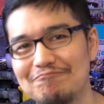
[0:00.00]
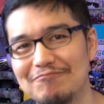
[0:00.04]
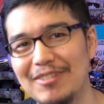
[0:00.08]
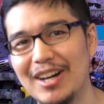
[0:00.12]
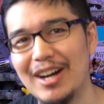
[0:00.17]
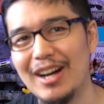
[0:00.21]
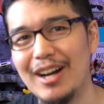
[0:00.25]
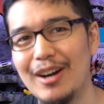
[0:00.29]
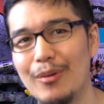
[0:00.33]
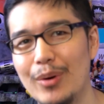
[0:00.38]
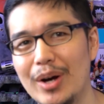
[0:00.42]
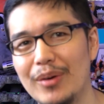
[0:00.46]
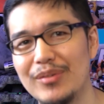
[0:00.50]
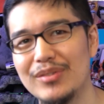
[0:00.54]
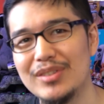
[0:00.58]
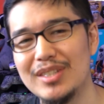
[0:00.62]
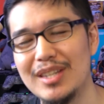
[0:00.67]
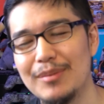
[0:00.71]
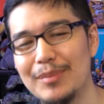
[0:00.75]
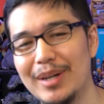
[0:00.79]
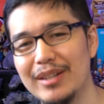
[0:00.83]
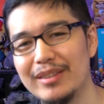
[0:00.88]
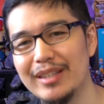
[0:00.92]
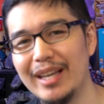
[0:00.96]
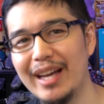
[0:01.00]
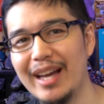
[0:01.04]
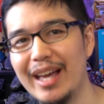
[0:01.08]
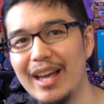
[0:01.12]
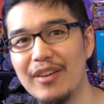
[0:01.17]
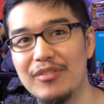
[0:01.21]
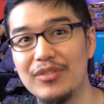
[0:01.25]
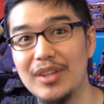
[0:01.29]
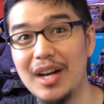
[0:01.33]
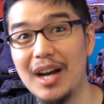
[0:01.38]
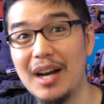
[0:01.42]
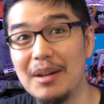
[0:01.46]
uh, we'll have to see about that.
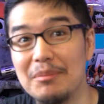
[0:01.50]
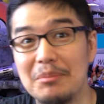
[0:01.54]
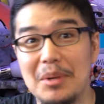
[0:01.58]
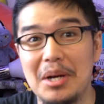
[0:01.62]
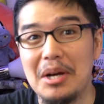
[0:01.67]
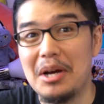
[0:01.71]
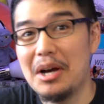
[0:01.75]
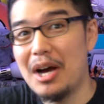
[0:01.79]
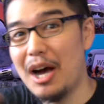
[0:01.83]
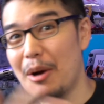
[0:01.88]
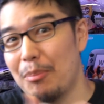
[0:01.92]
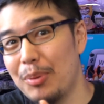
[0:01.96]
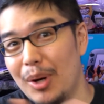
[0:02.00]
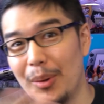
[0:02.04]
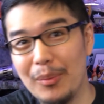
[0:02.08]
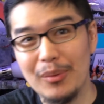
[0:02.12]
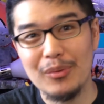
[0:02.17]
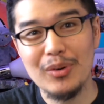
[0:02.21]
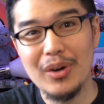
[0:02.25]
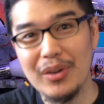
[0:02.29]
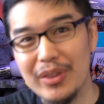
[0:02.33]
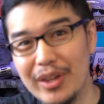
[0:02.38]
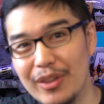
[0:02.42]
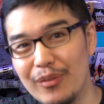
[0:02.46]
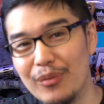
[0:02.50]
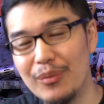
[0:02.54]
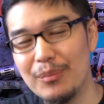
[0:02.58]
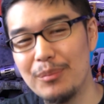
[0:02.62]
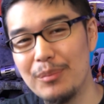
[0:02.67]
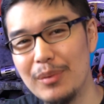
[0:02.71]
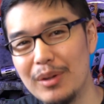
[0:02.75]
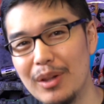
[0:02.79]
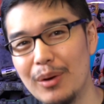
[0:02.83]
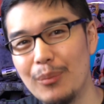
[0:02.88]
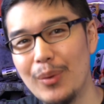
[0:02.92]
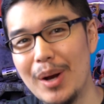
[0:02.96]
If not, I'll probably roll another
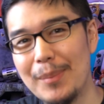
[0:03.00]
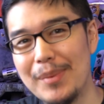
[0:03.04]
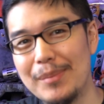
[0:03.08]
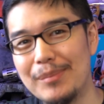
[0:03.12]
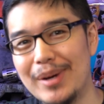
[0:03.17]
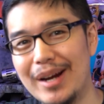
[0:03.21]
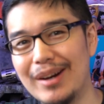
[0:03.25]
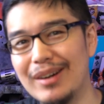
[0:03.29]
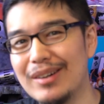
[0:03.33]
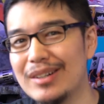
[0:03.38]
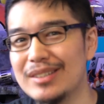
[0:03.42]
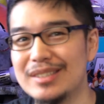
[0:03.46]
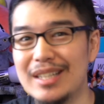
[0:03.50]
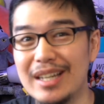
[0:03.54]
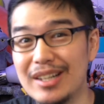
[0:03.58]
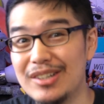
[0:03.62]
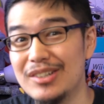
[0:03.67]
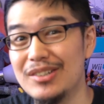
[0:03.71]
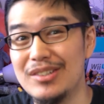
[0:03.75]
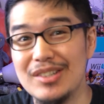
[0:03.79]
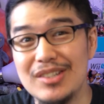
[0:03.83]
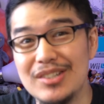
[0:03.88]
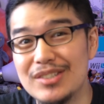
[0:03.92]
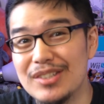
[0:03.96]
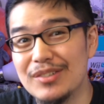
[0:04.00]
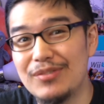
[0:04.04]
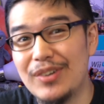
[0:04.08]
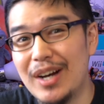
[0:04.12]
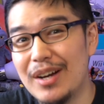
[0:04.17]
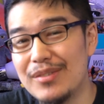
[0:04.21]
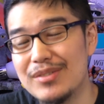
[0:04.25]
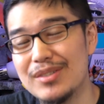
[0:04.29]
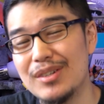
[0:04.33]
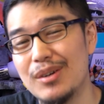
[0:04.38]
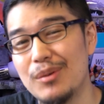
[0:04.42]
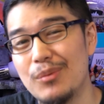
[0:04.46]
the weapon banner because I could use a
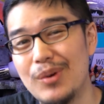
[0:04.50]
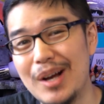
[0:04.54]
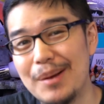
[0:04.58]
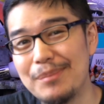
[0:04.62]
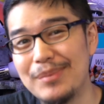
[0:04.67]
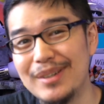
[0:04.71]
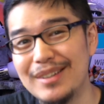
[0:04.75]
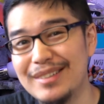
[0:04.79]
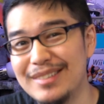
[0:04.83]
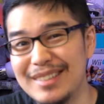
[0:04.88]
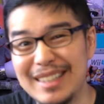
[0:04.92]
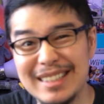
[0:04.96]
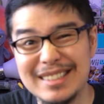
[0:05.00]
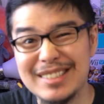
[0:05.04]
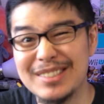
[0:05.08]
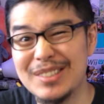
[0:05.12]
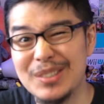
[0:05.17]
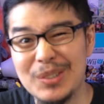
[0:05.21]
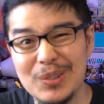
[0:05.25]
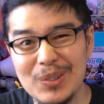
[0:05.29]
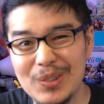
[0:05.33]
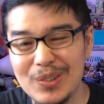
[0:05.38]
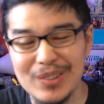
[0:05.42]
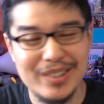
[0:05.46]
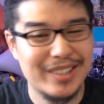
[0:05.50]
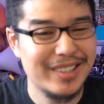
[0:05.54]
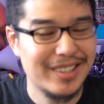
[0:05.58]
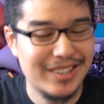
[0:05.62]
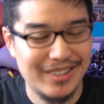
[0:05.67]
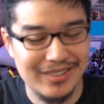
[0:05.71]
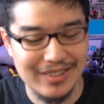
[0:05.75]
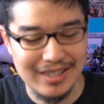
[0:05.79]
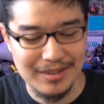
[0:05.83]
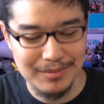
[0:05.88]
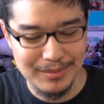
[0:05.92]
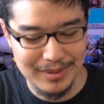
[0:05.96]
five star weapon. That's cool, you
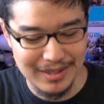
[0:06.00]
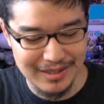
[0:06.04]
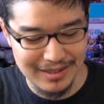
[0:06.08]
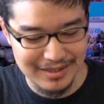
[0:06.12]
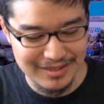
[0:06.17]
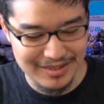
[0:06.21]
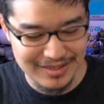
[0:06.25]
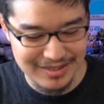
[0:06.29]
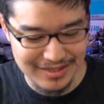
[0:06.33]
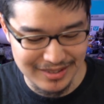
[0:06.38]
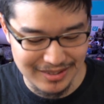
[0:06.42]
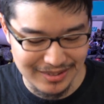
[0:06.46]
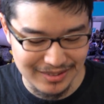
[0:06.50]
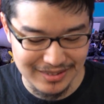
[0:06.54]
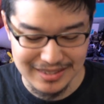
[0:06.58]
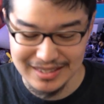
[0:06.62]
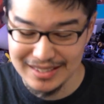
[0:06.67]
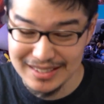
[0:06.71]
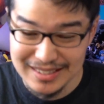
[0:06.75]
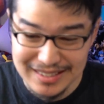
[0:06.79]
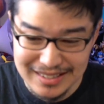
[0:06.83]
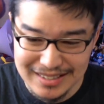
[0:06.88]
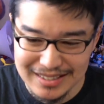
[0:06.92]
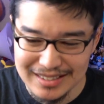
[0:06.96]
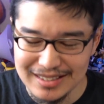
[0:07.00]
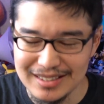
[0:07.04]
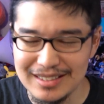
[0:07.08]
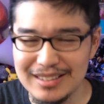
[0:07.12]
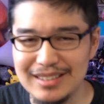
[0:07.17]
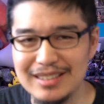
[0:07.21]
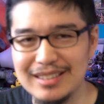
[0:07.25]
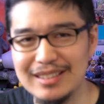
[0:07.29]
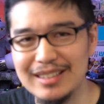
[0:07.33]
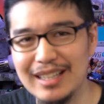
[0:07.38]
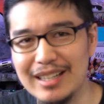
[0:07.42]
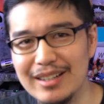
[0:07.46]
know what I mean? So
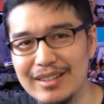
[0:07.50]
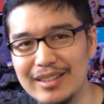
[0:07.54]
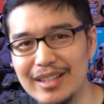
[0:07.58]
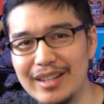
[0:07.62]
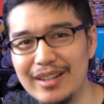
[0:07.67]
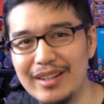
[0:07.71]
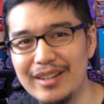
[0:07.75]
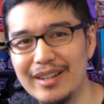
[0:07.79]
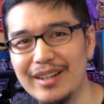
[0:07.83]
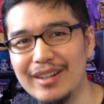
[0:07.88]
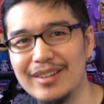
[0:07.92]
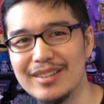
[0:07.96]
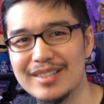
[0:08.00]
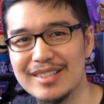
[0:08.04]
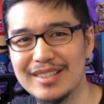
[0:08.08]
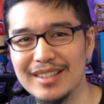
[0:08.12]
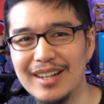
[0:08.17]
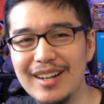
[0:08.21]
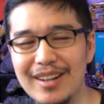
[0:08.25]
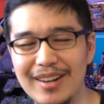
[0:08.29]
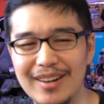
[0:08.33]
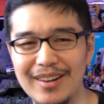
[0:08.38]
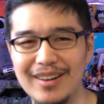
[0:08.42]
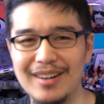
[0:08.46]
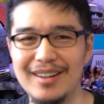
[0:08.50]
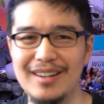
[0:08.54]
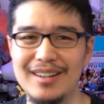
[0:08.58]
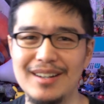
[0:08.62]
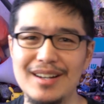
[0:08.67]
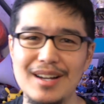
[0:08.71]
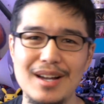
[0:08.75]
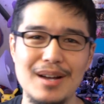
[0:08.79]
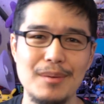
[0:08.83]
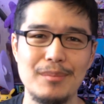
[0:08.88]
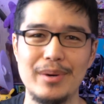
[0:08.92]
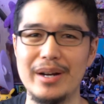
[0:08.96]
there, there you go. So,
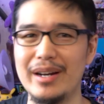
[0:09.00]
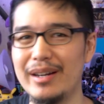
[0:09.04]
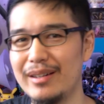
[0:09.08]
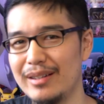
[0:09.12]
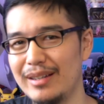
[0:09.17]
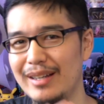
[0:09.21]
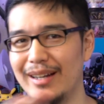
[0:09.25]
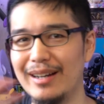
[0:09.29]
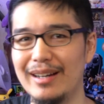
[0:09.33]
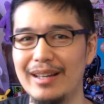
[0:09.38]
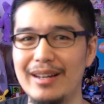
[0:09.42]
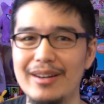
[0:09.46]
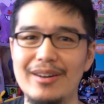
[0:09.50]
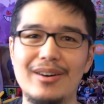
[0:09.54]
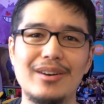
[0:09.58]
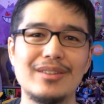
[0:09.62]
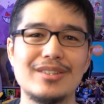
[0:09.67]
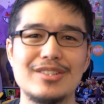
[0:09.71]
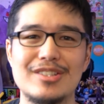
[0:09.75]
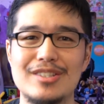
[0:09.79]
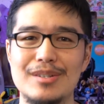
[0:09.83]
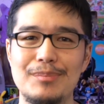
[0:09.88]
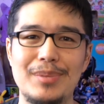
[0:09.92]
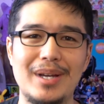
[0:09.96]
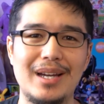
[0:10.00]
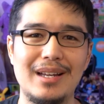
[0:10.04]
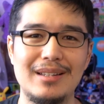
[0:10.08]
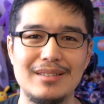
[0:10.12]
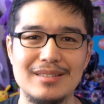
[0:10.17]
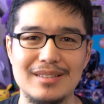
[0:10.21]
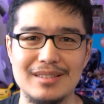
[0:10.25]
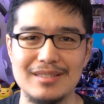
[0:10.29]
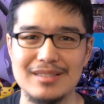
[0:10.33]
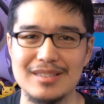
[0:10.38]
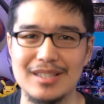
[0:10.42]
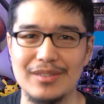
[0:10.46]
but yeah, it all just
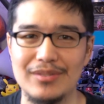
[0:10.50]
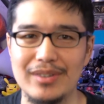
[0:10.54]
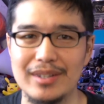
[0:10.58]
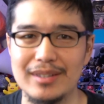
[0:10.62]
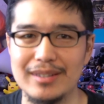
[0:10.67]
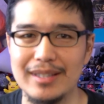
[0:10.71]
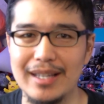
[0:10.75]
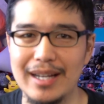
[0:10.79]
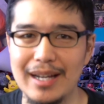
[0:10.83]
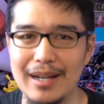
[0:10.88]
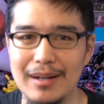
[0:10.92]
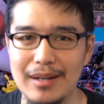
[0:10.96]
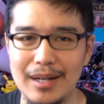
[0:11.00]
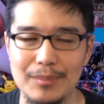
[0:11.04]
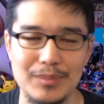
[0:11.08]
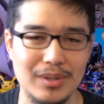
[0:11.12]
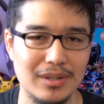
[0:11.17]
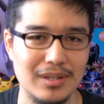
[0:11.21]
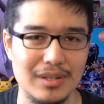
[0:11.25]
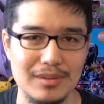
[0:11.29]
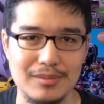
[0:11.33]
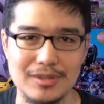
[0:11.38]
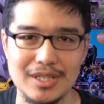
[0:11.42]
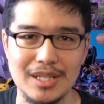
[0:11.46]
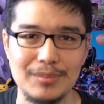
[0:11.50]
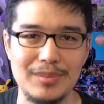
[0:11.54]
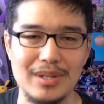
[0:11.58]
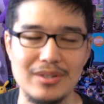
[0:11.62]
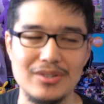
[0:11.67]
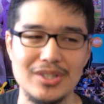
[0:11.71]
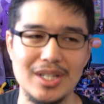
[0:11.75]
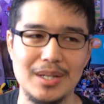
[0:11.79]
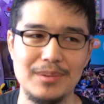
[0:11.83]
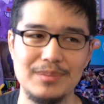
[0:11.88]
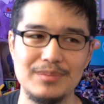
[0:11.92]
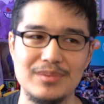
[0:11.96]
depends and stuff like that. I'm gonna save my
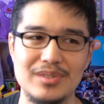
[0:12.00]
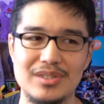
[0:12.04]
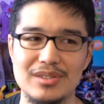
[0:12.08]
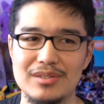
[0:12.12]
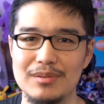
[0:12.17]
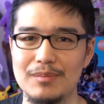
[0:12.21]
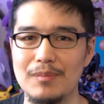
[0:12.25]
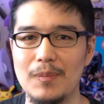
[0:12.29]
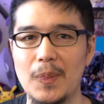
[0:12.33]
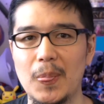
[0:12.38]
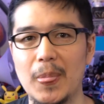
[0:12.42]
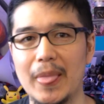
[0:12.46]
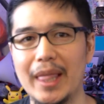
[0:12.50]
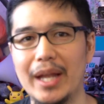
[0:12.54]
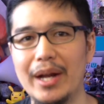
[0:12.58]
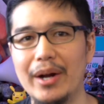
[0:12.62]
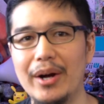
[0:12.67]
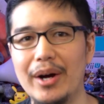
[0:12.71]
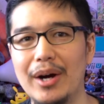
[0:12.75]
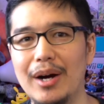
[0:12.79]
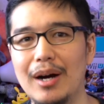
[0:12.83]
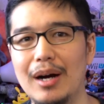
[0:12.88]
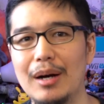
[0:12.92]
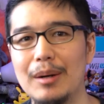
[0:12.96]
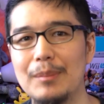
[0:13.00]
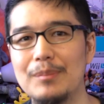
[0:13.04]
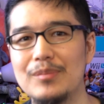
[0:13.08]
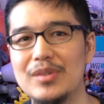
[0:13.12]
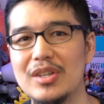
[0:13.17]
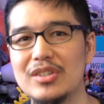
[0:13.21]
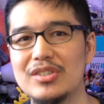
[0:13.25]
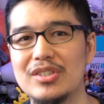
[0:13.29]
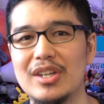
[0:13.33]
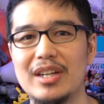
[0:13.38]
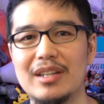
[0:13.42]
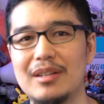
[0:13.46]
gems, um,
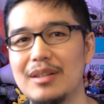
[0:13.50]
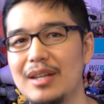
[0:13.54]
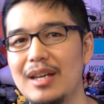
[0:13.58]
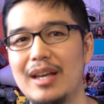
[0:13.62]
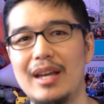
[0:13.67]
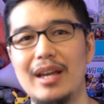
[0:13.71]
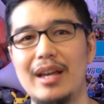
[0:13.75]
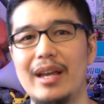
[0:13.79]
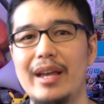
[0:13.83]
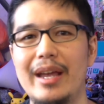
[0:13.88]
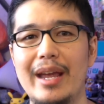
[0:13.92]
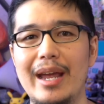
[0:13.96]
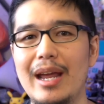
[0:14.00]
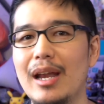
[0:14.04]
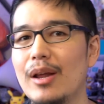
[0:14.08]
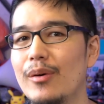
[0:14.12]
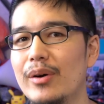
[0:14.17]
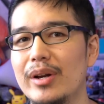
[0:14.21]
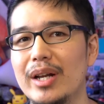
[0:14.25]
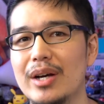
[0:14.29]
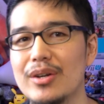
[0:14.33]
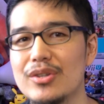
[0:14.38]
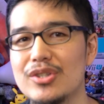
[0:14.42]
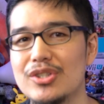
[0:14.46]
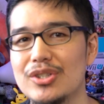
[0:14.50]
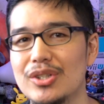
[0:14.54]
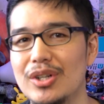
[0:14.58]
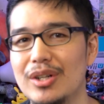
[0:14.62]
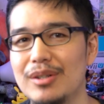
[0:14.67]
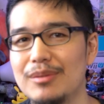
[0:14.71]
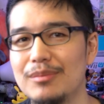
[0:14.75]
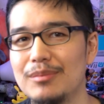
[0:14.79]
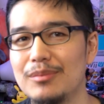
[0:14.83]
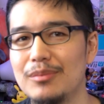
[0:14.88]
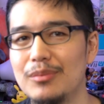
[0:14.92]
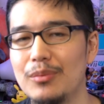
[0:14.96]
just like anyone else
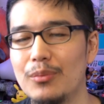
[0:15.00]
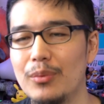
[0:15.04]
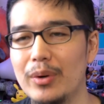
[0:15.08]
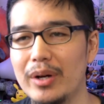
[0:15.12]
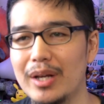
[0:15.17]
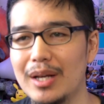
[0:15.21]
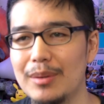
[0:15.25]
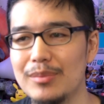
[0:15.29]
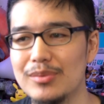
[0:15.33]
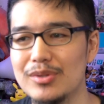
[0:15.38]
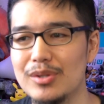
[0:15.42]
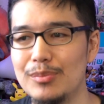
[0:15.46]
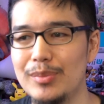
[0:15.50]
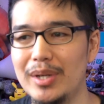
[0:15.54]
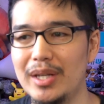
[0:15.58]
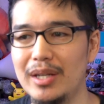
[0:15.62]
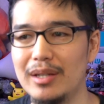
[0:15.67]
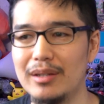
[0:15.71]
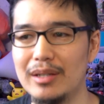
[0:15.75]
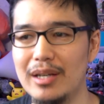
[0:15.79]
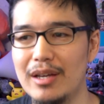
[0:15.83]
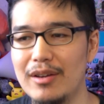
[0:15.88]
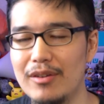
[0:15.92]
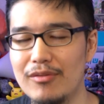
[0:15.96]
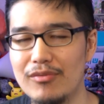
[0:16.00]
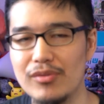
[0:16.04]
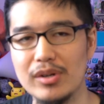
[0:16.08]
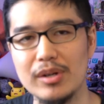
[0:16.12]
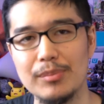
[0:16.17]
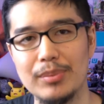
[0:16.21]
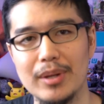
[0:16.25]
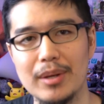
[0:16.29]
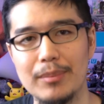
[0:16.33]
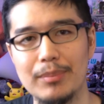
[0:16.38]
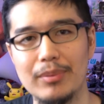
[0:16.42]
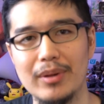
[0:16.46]
should when it comes to being a
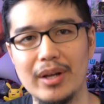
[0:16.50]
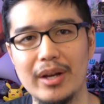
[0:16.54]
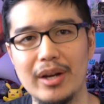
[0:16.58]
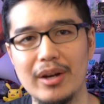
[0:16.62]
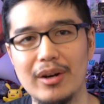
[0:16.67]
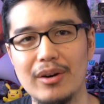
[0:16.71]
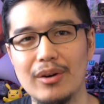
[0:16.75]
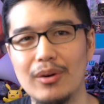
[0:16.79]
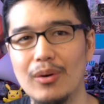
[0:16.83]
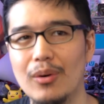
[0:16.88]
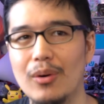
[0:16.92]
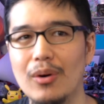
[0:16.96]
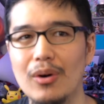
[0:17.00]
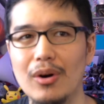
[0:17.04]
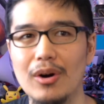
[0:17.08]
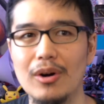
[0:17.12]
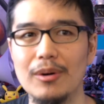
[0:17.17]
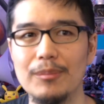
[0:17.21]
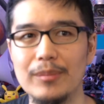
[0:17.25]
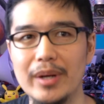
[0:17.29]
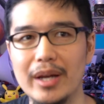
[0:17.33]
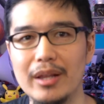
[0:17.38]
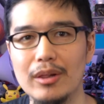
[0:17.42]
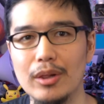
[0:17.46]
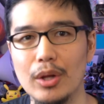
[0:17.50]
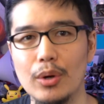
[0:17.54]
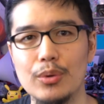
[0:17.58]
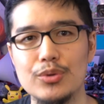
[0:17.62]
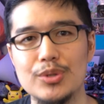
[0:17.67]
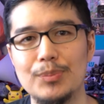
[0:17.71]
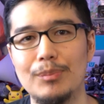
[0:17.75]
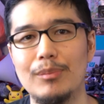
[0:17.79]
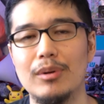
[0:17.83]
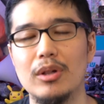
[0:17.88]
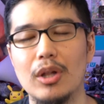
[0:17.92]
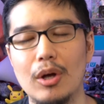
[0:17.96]
free-to-play player or a low
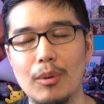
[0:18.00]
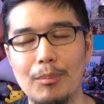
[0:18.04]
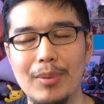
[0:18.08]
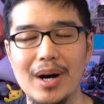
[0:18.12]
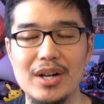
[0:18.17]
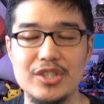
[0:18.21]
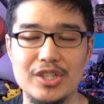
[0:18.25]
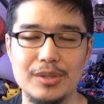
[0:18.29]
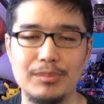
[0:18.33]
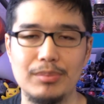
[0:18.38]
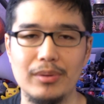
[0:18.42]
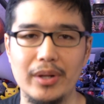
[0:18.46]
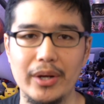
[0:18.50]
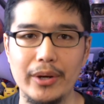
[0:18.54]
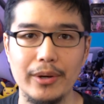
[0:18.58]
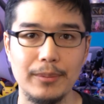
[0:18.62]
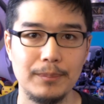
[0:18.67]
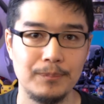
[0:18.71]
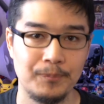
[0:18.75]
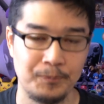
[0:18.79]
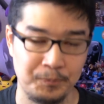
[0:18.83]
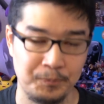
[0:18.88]
low budget player.